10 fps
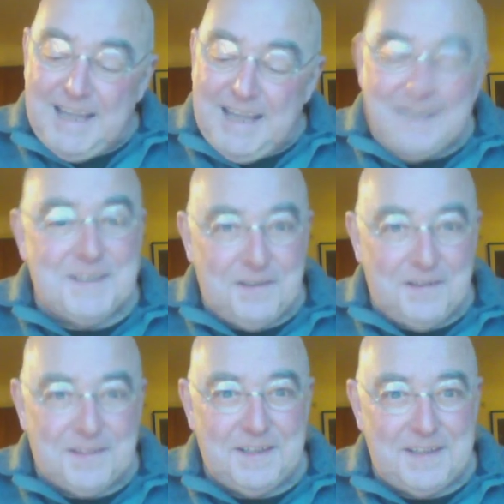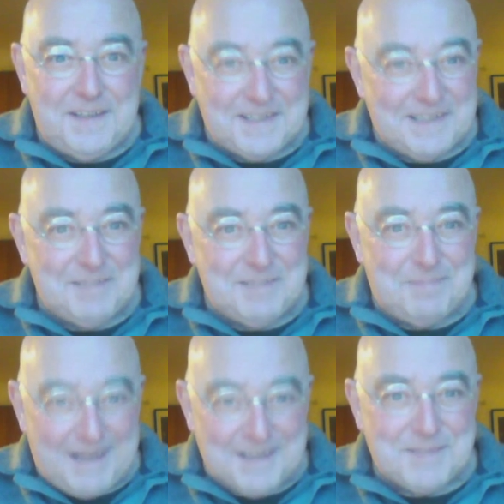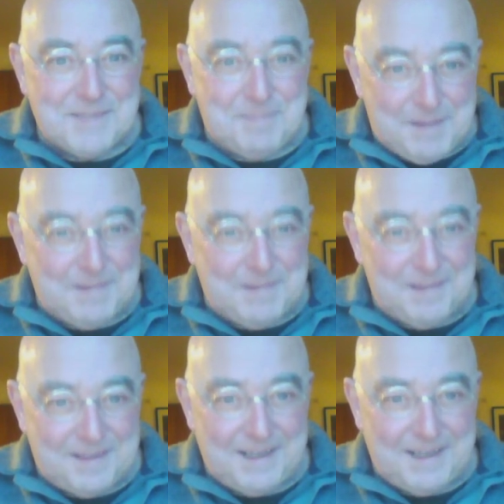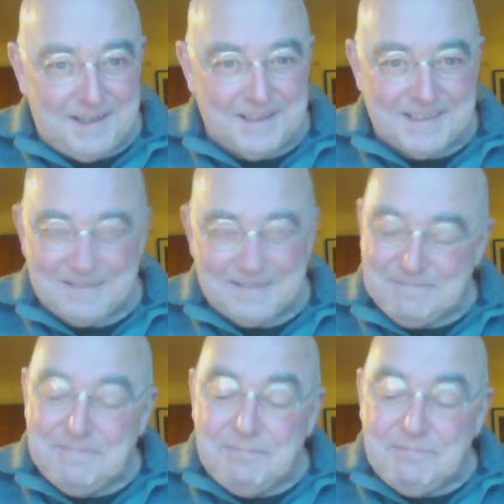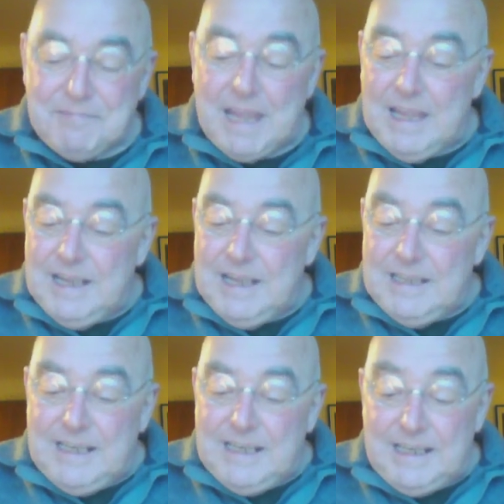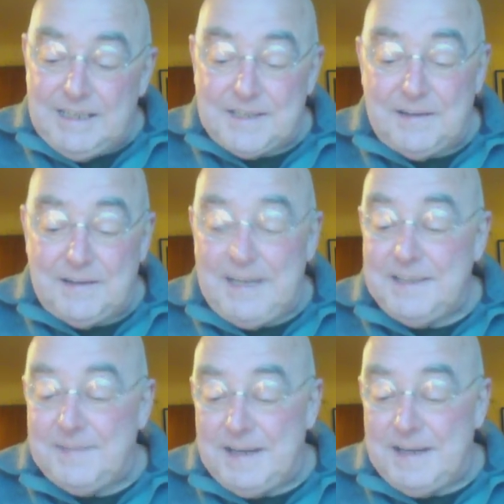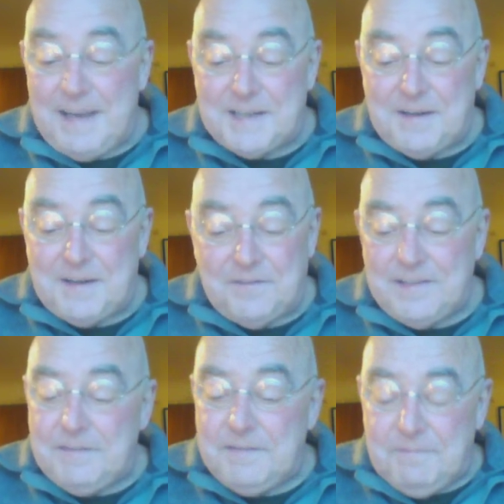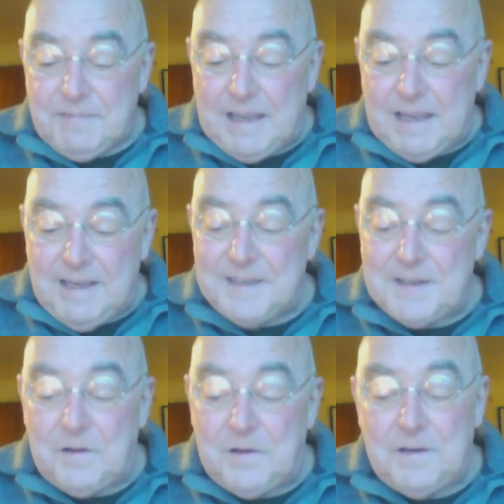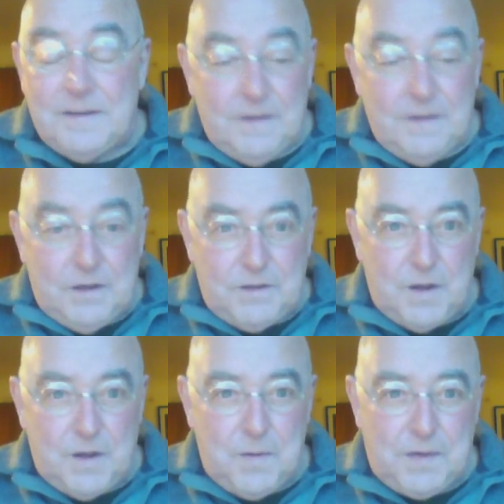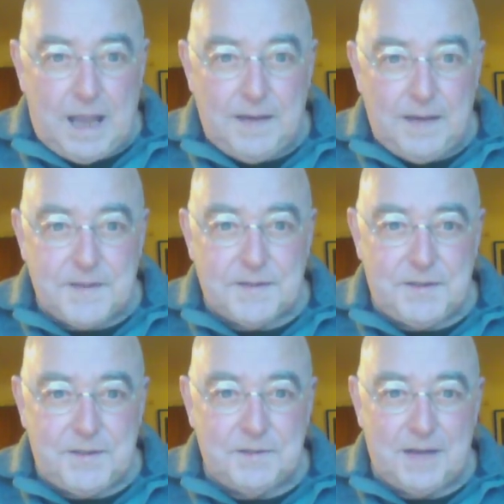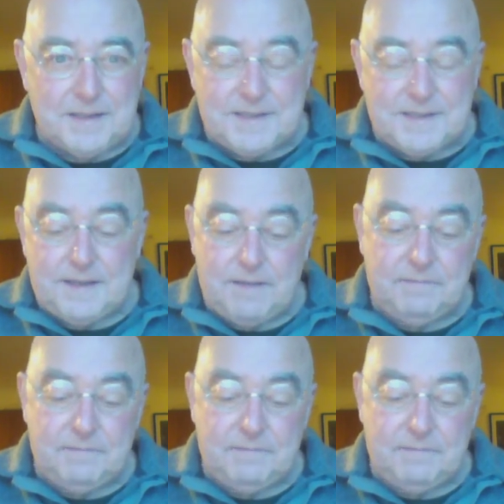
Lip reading: It's not the desolate place people think it is. So here's my next offering. It's called No Case to Answer.